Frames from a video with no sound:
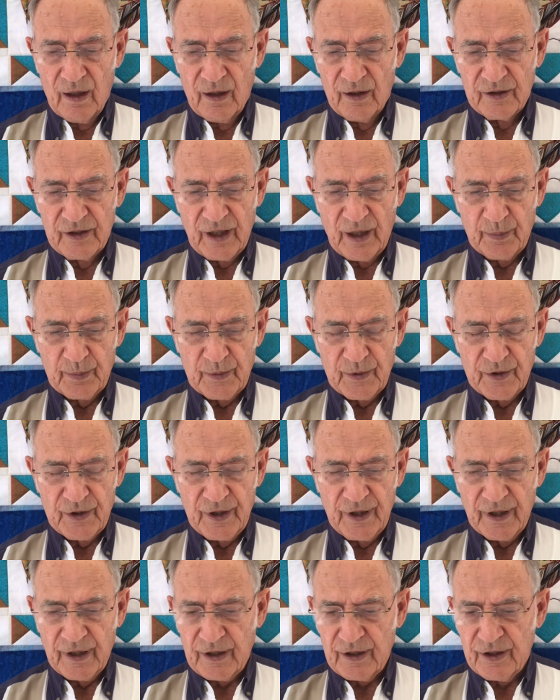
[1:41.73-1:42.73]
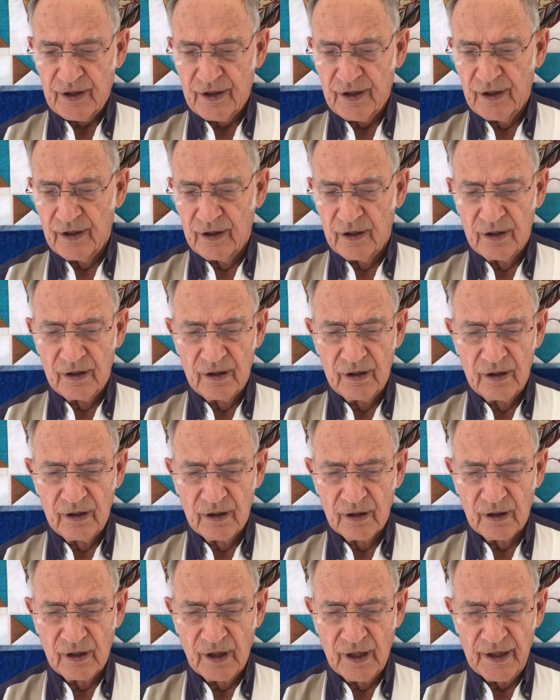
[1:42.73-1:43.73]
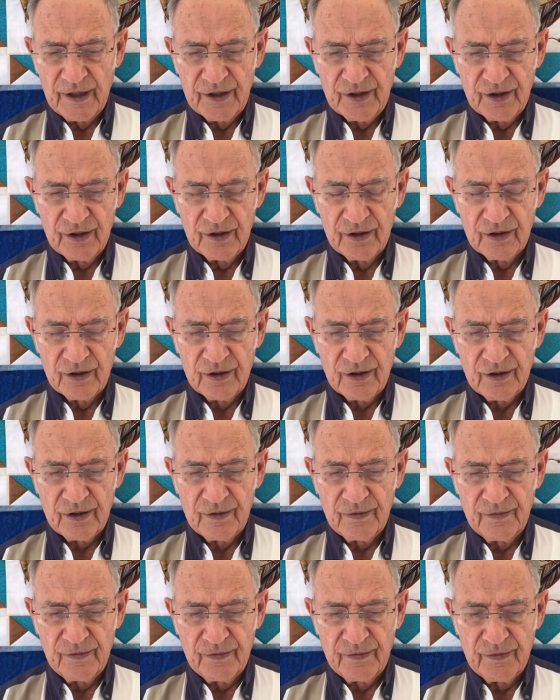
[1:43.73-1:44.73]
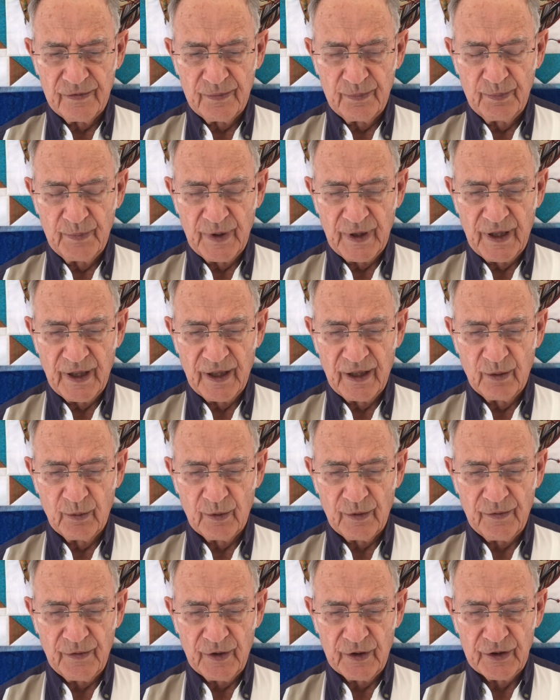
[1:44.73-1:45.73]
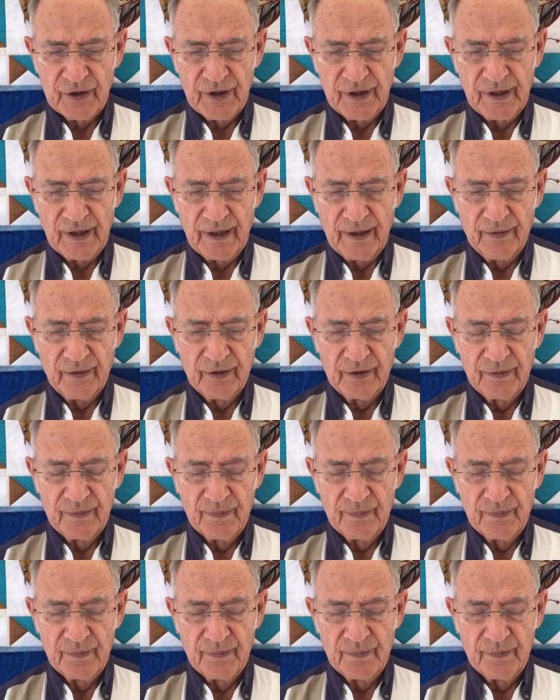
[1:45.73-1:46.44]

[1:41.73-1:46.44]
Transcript: Chapter 6, Galatians, beginning with verse 11.